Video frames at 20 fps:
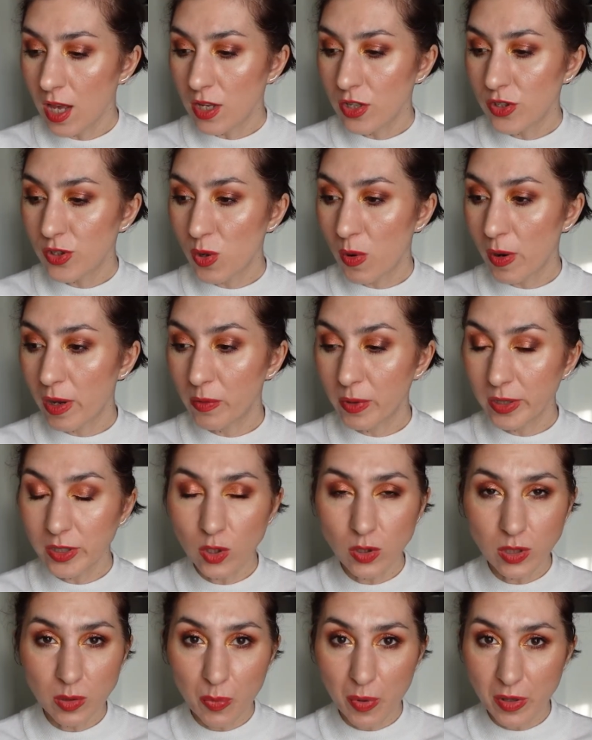So I went
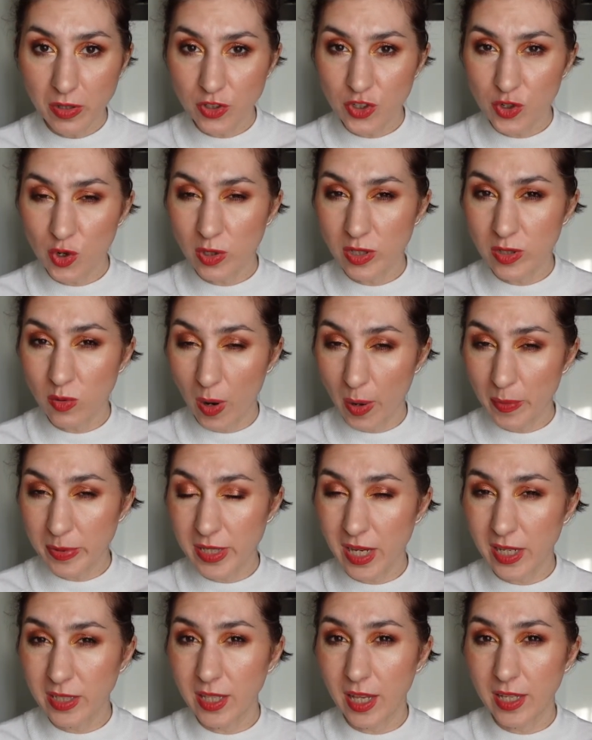on the Paula's Choice
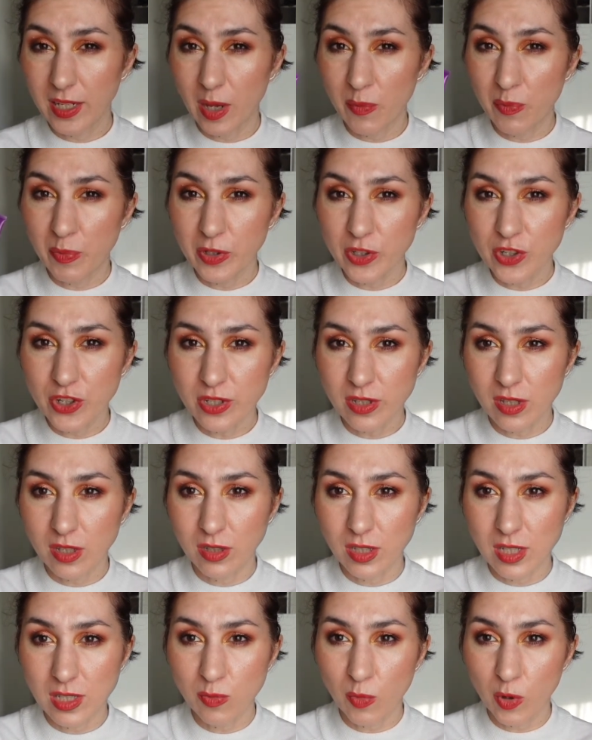website and I purchased
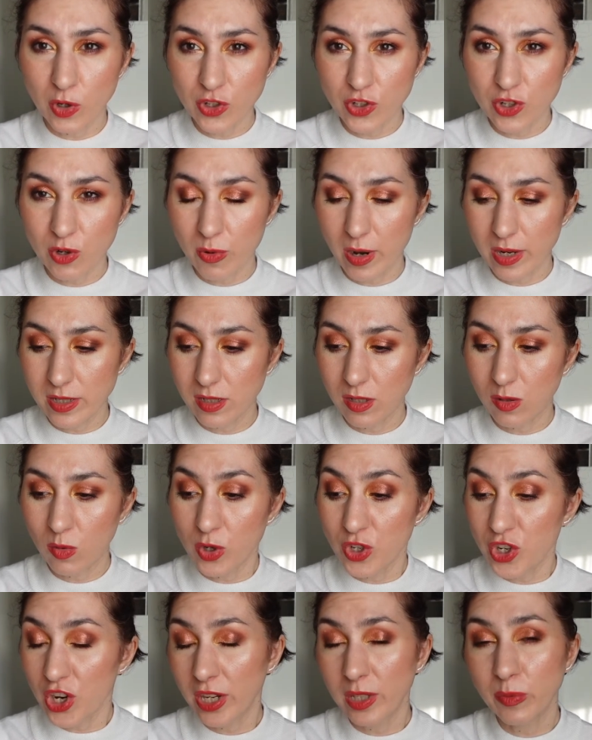this moisturizer,
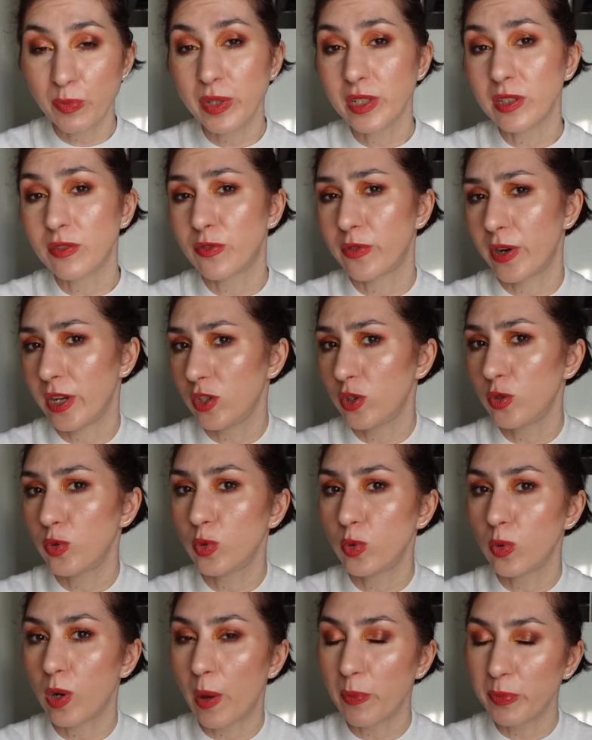which I had been afraid to
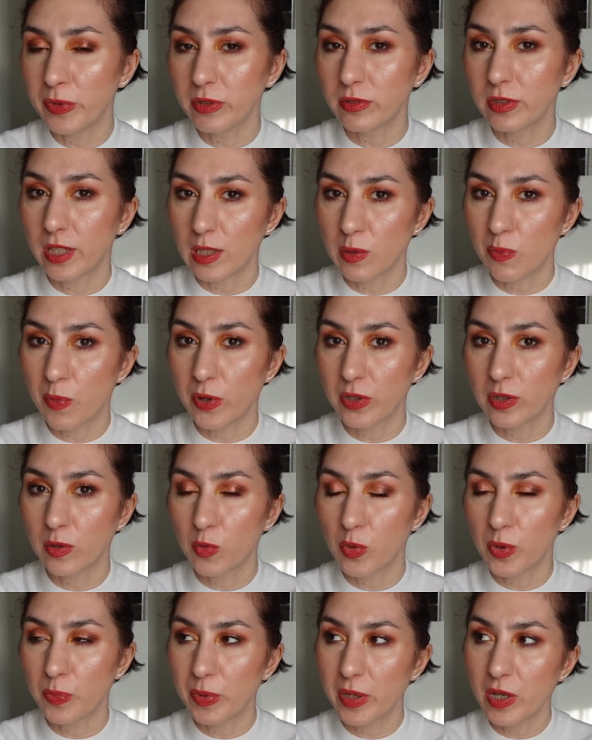do up till that point
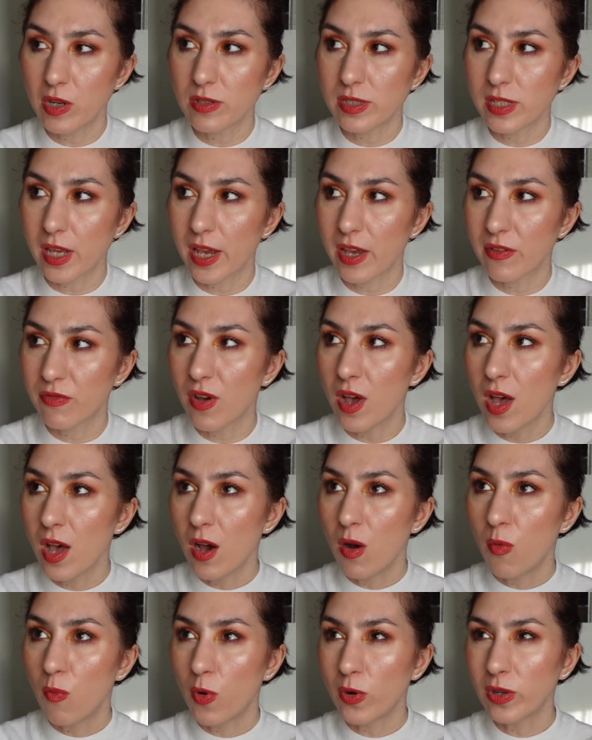because I have
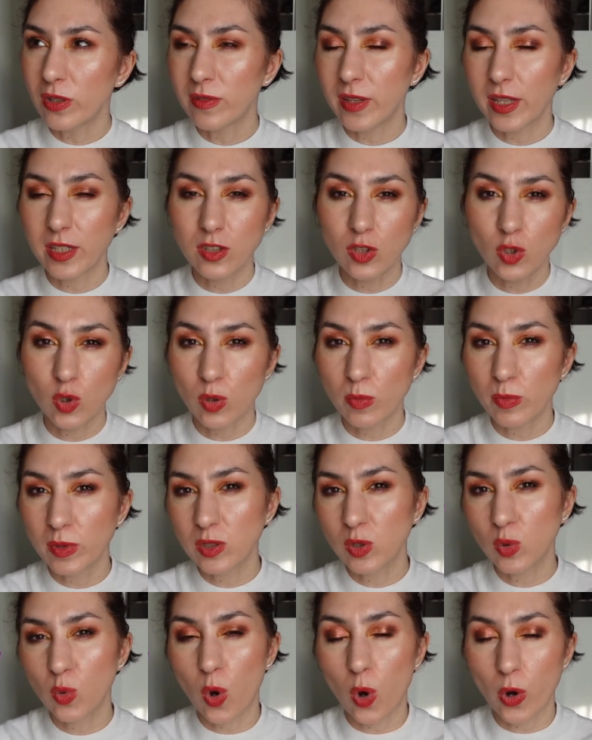more like normal
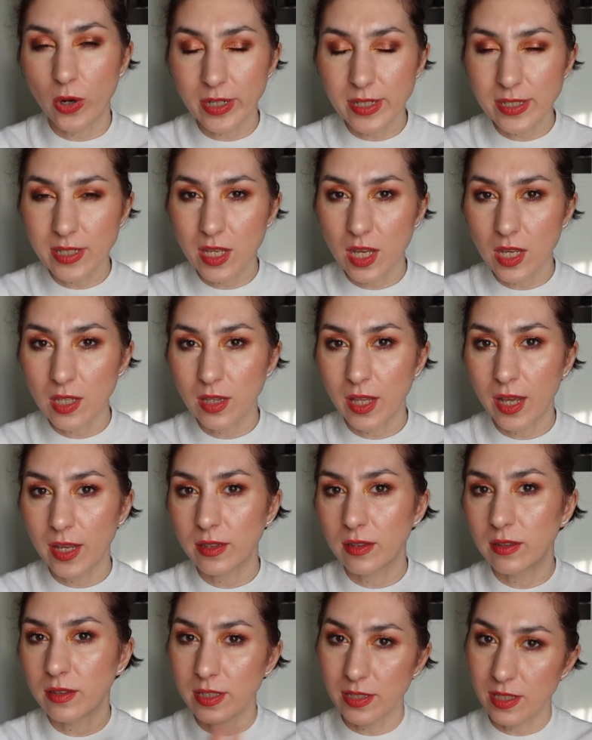to oily skin
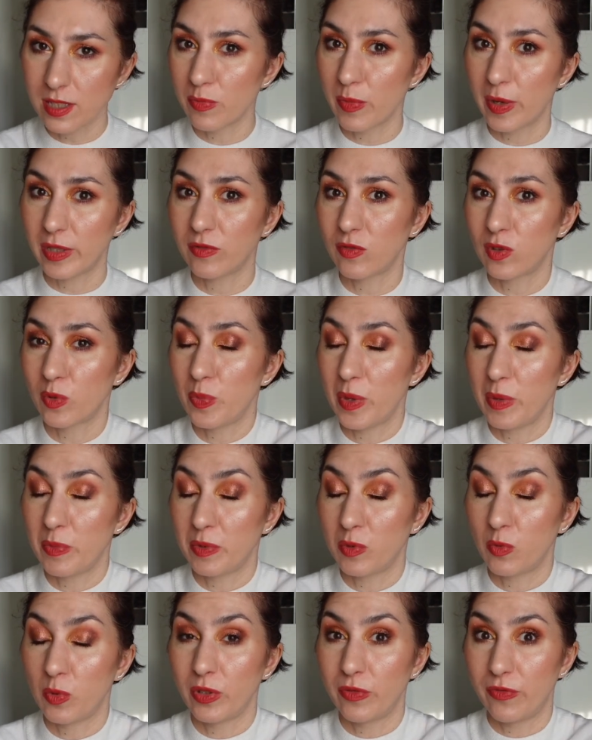and this is meant for
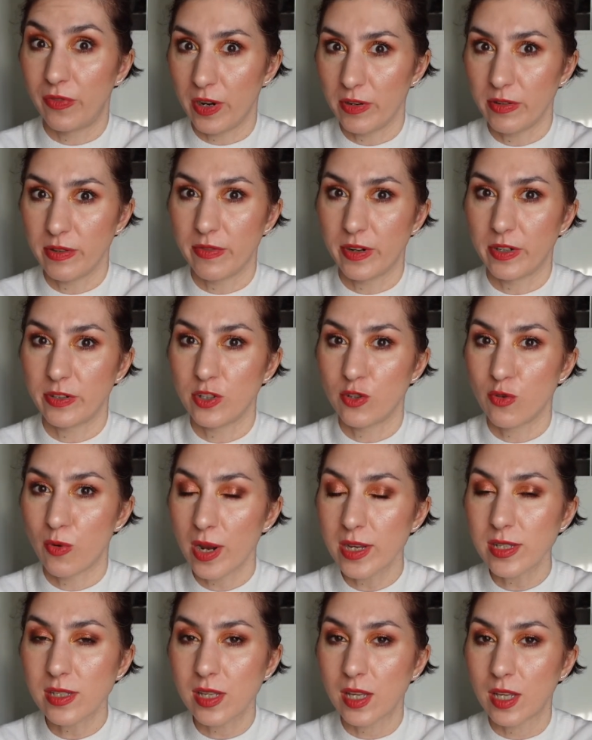people with very, very
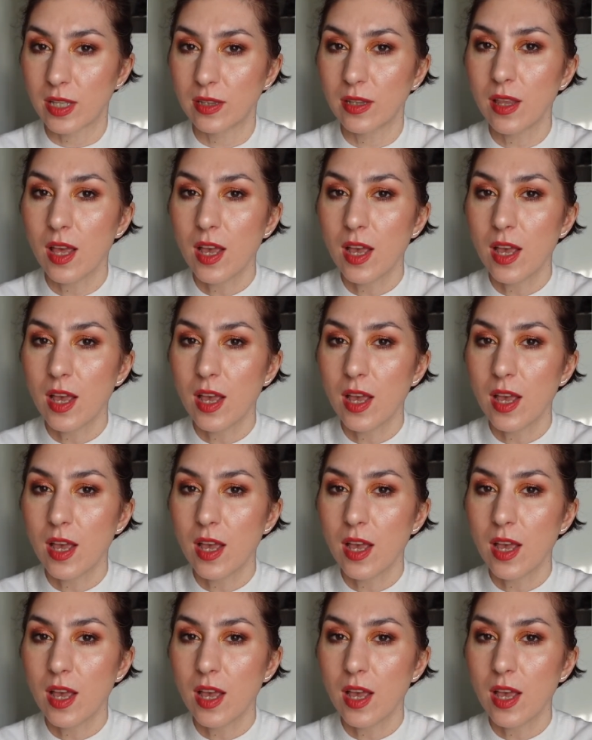dry skin.